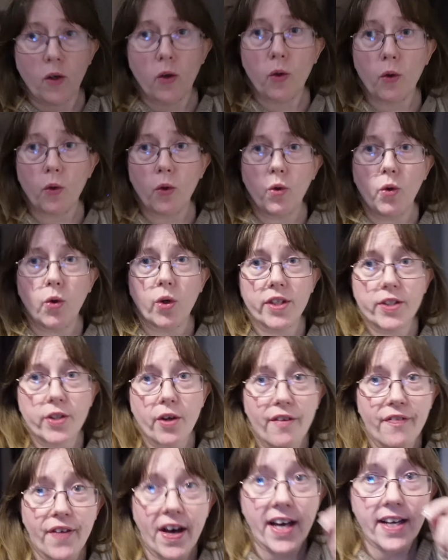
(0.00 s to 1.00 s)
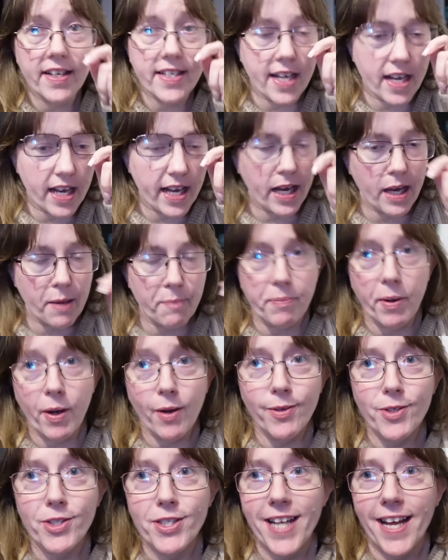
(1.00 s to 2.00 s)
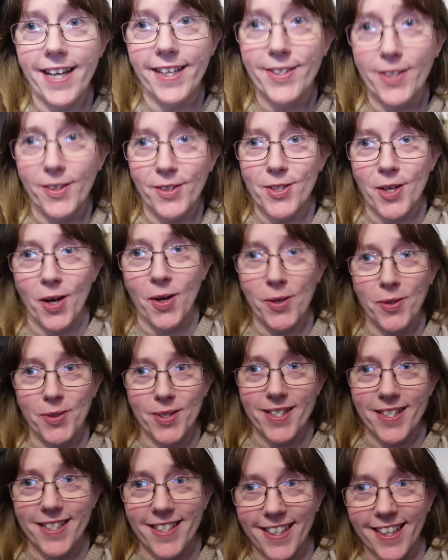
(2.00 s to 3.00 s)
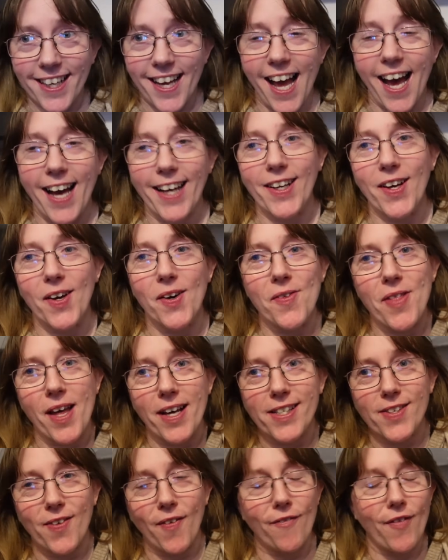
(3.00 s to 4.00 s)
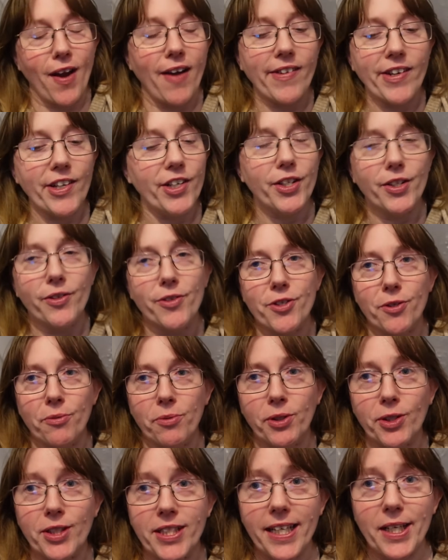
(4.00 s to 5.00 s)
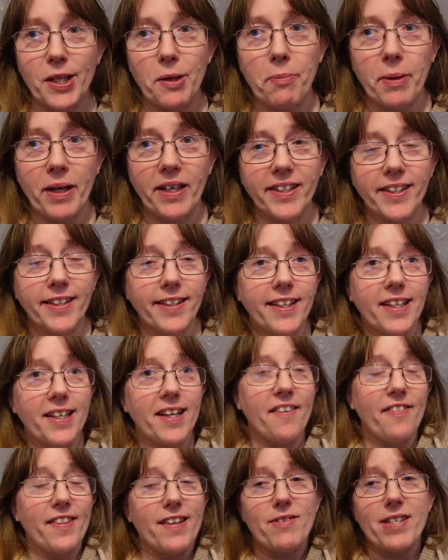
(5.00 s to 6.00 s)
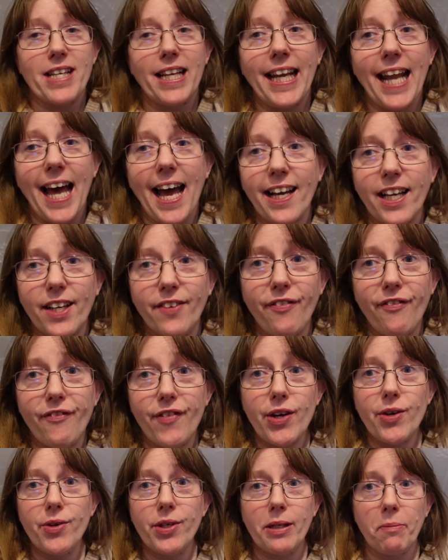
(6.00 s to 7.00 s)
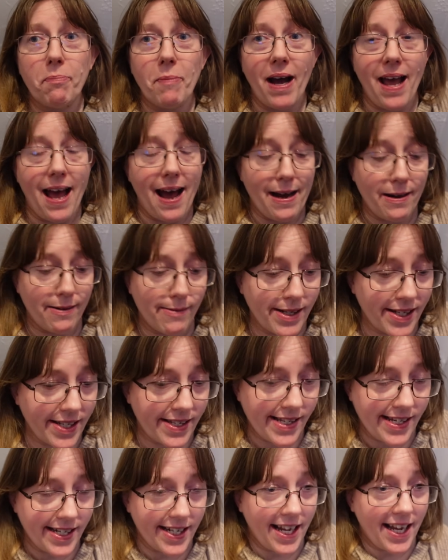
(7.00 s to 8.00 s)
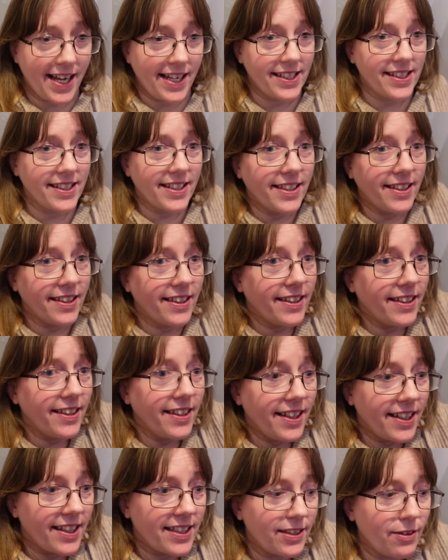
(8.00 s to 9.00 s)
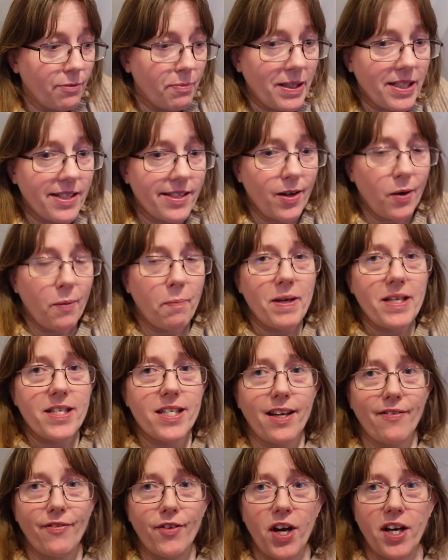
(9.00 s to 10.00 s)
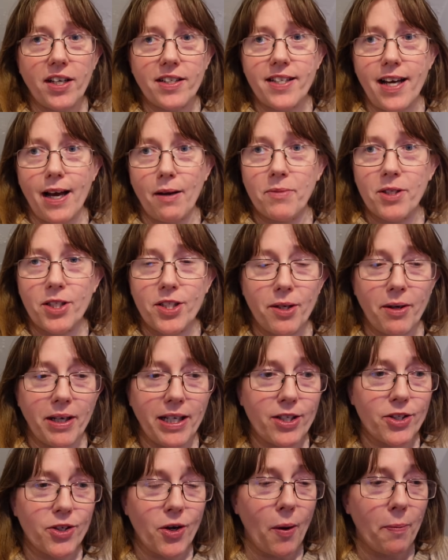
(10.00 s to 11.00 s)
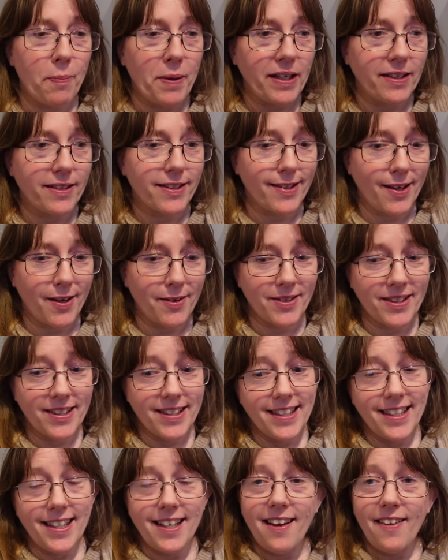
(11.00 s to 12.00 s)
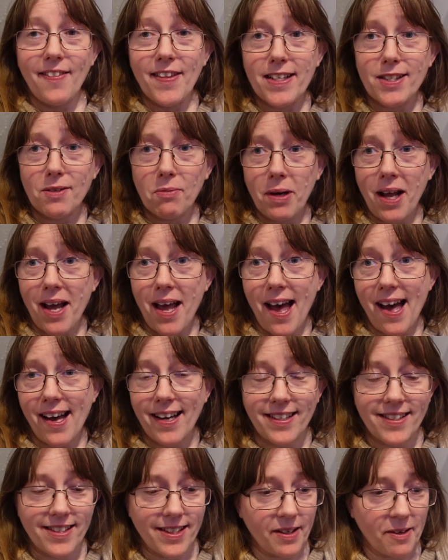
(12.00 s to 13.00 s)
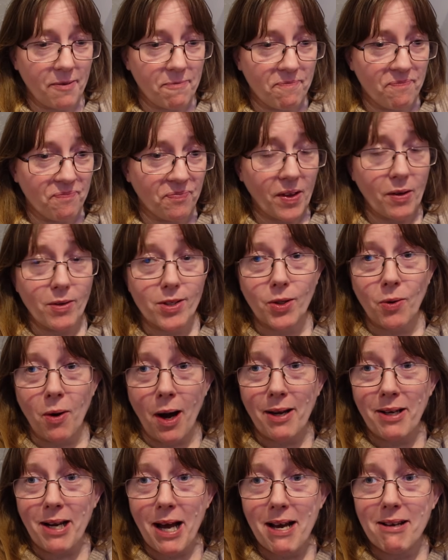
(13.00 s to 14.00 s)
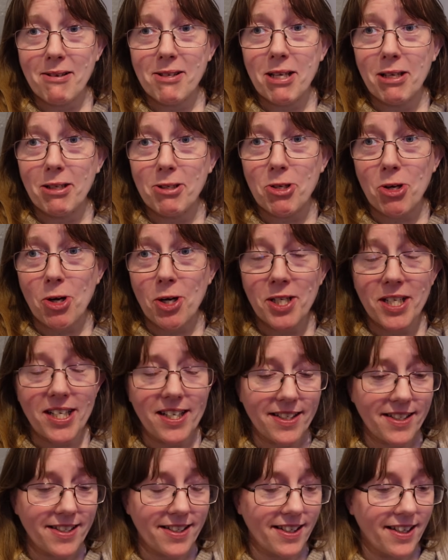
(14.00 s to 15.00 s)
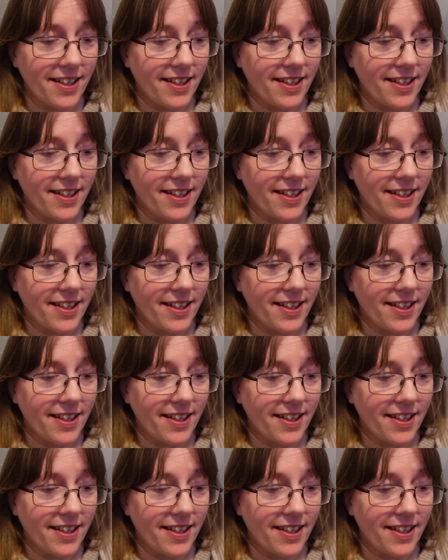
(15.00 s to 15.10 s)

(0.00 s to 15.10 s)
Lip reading: Oh, so I've had poached eggs on toast. I know that's a very unusual dinner, but there was a lack of food in my house today. Because I've been so busy, I've not had time to do any shopping. So that's what I had. It was quite nice. I enjoyed it.